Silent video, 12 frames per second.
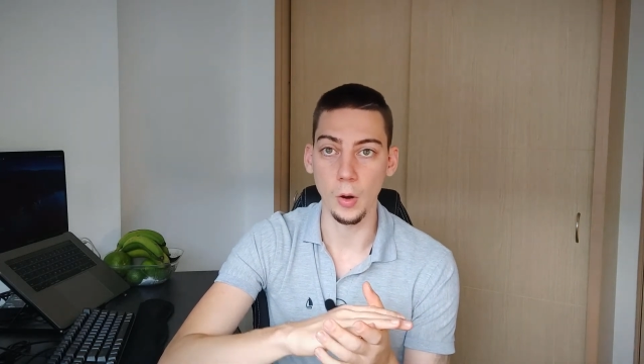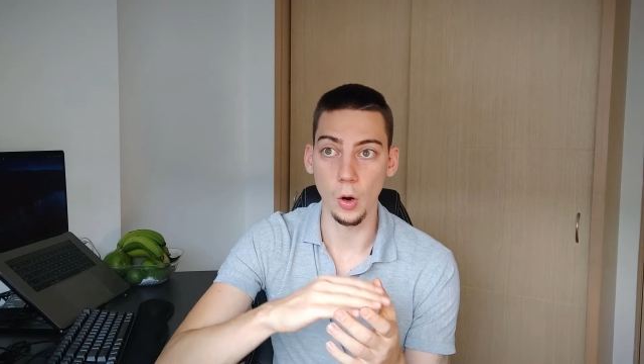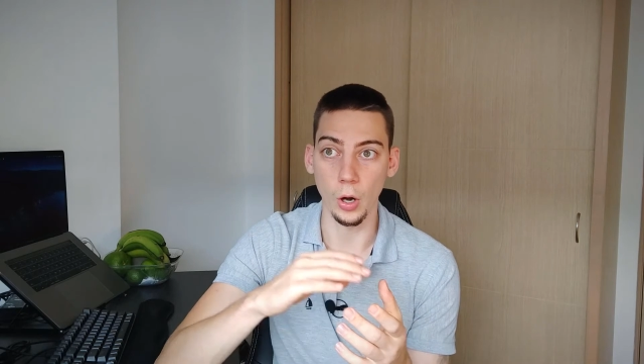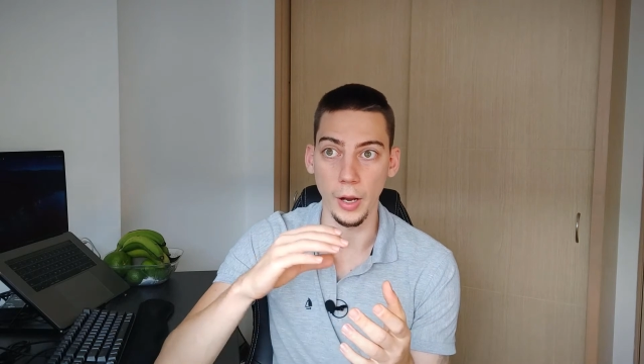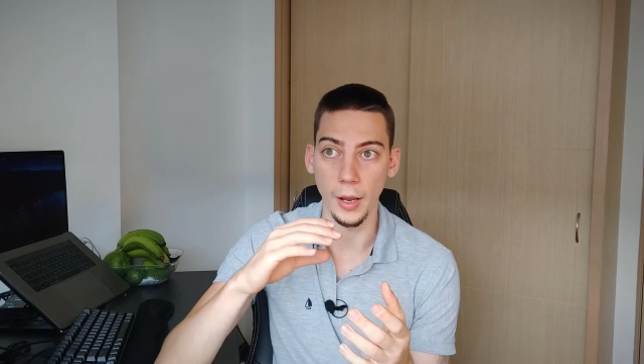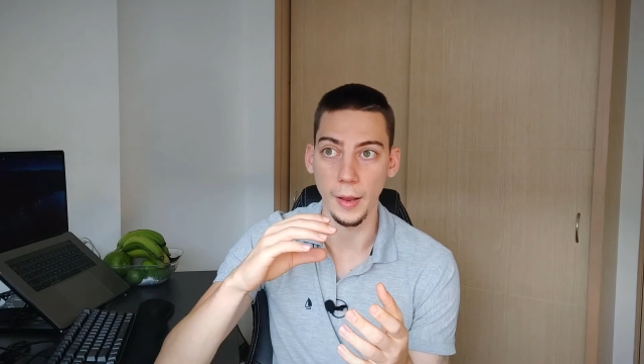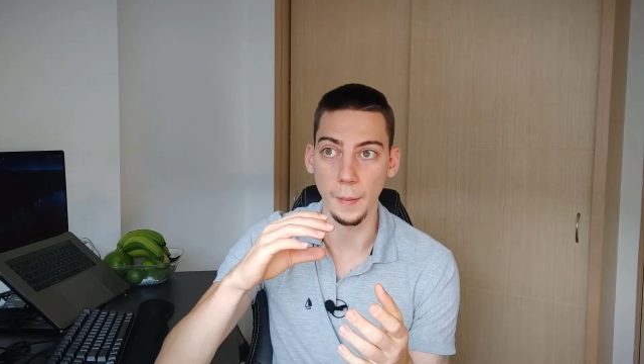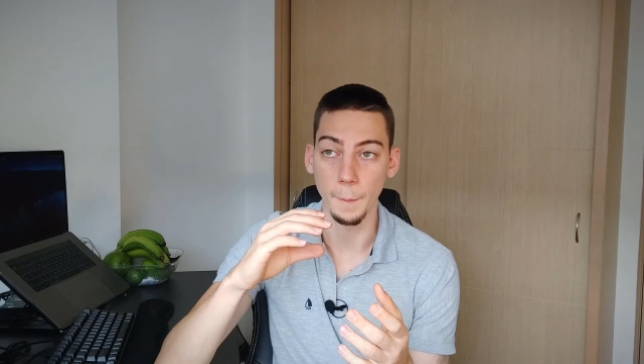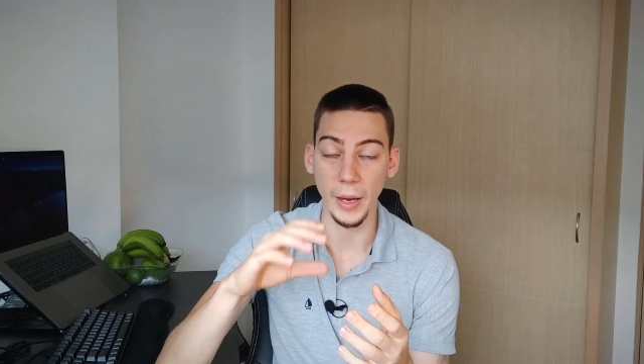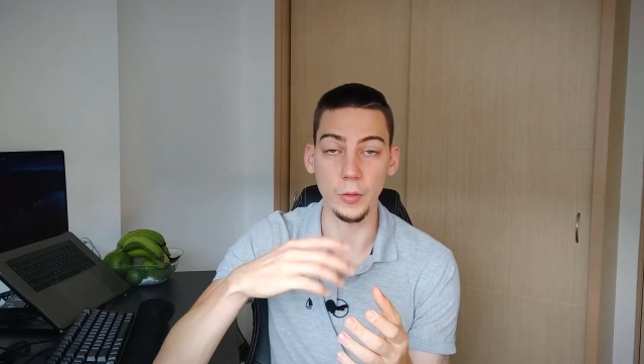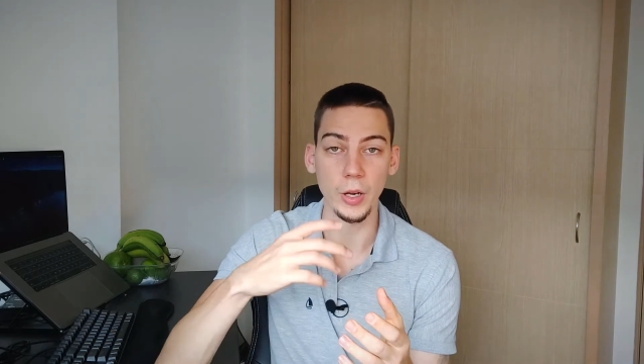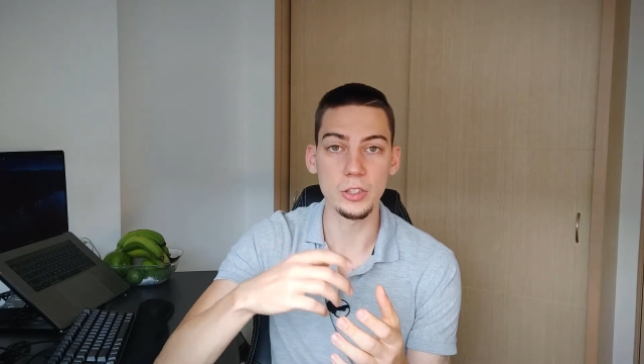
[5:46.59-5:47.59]
or a uh,
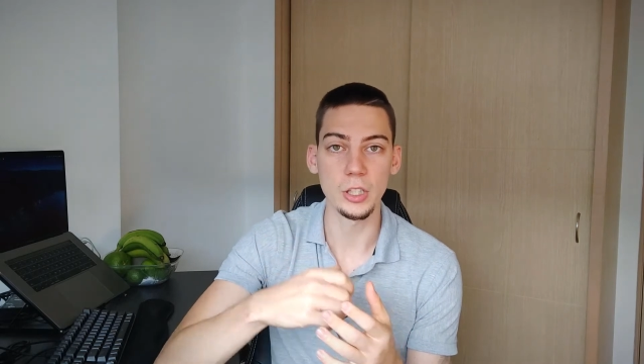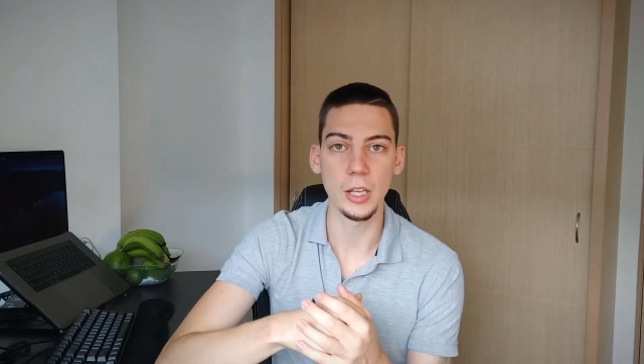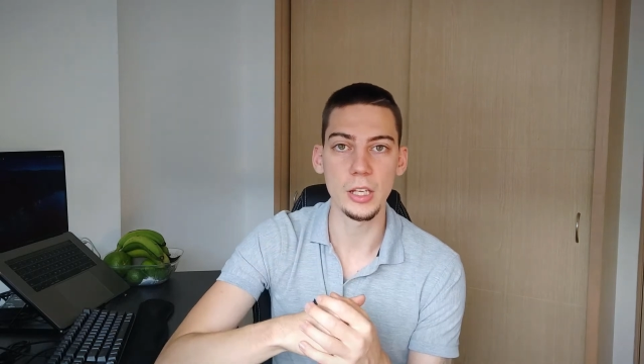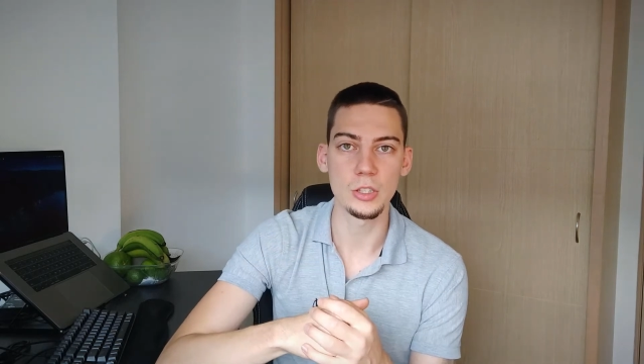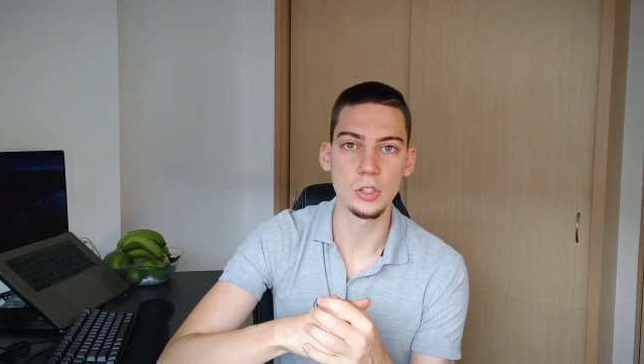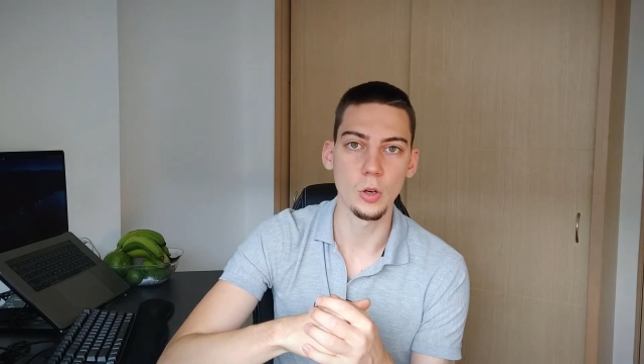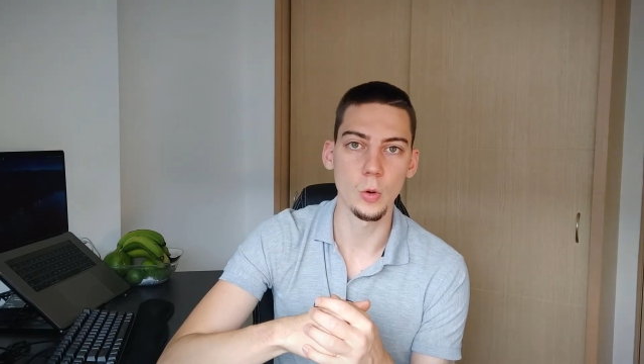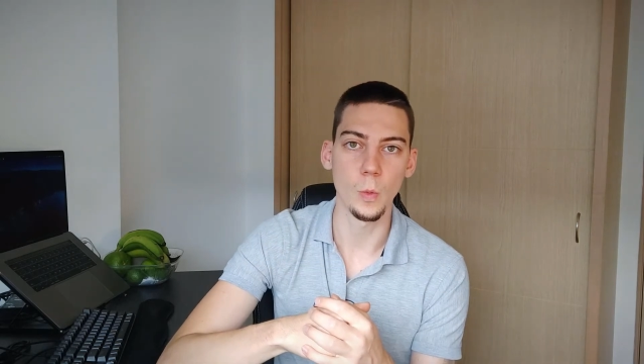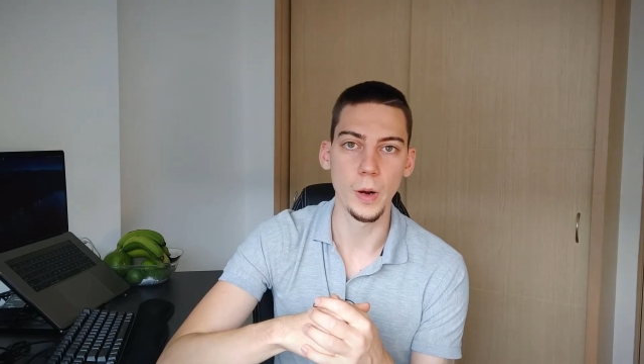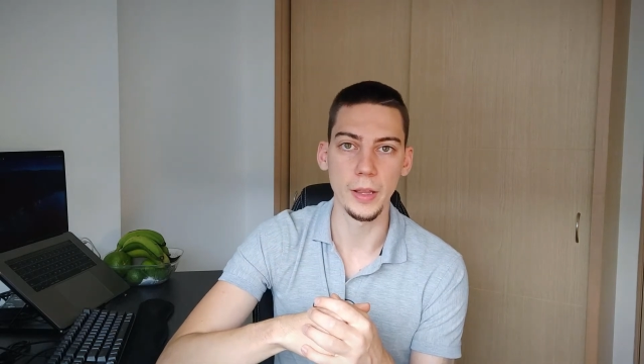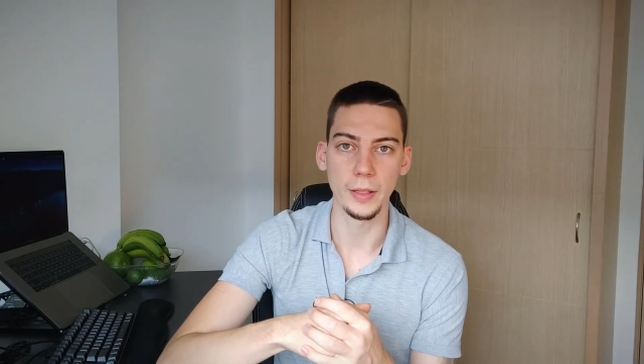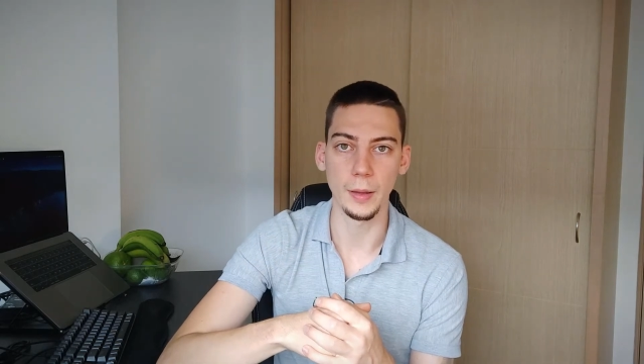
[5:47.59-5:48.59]
migration issue
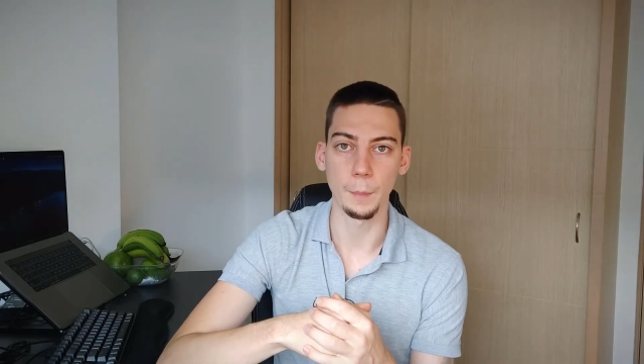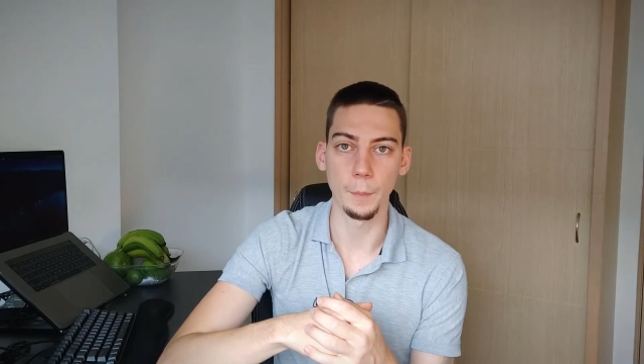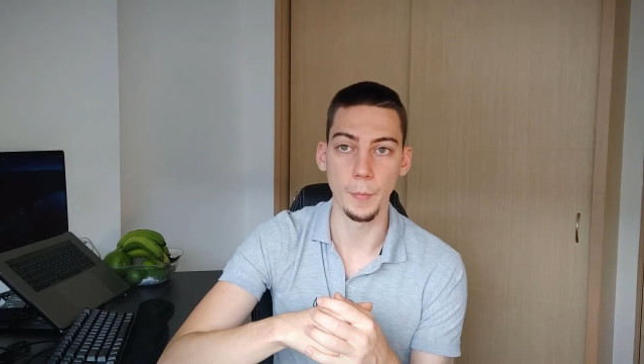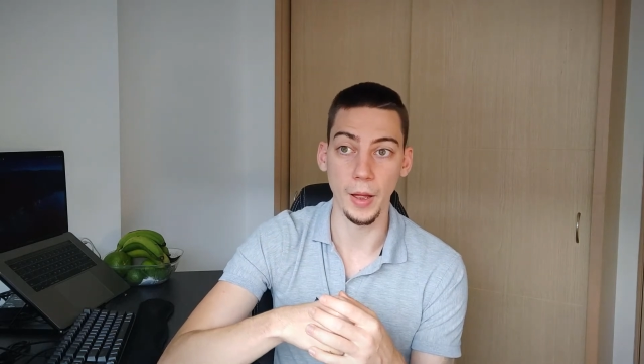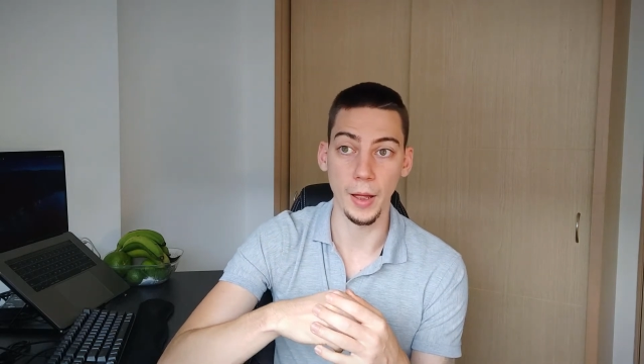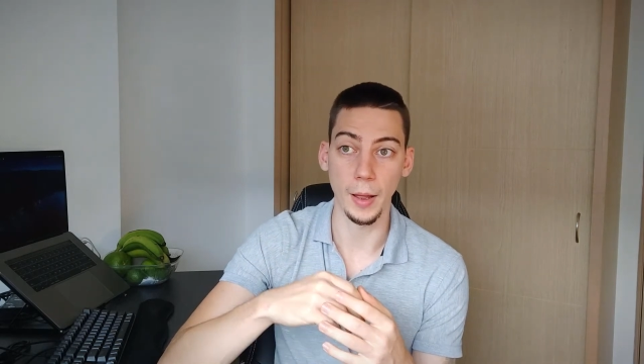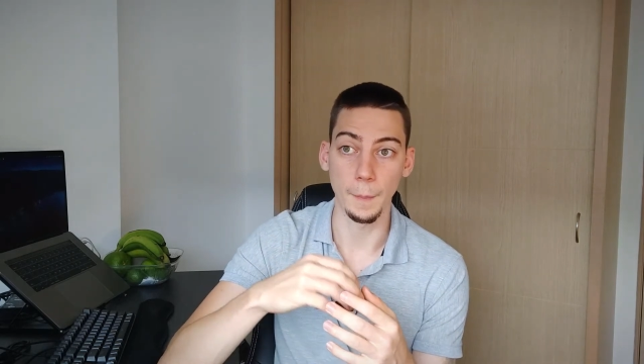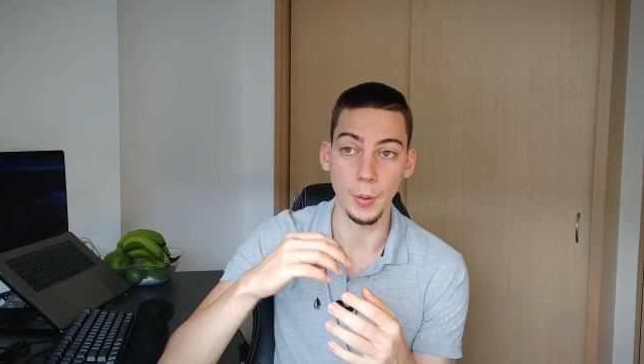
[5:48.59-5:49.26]
with the uh,